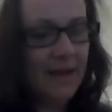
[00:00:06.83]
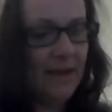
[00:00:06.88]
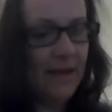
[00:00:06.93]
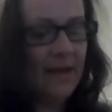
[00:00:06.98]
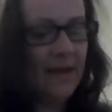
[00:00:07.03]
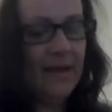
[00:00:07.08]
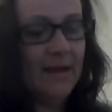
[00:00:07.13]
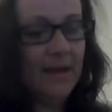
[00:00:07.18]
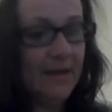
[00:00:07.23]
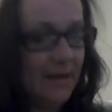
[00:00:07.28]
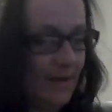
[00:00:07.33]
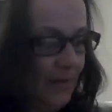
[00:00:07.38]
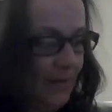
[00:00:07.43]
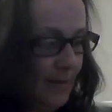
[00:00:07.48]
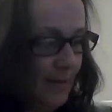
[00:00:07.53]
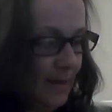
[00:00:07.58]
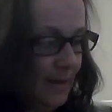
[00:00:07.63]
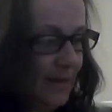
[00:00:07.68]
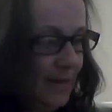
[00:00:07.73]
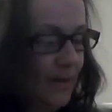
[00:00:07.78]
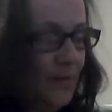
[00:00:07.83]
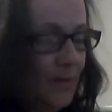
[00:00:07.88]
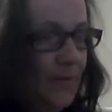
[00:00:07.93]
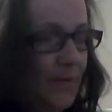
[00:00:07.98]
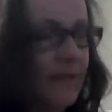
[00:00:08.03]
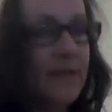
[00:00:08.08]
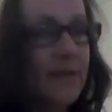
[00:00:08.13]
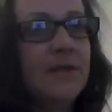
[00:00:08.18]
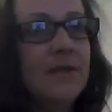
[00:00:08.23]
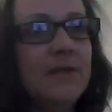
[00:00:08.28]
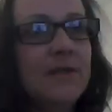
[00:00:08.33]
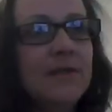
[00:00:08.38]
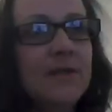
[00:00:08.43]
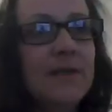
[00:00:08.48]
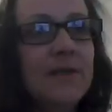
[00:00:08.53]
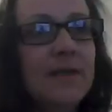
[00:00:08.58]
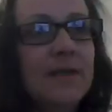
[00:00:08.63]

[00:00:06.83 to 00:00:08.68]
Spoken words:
Here we're going to go into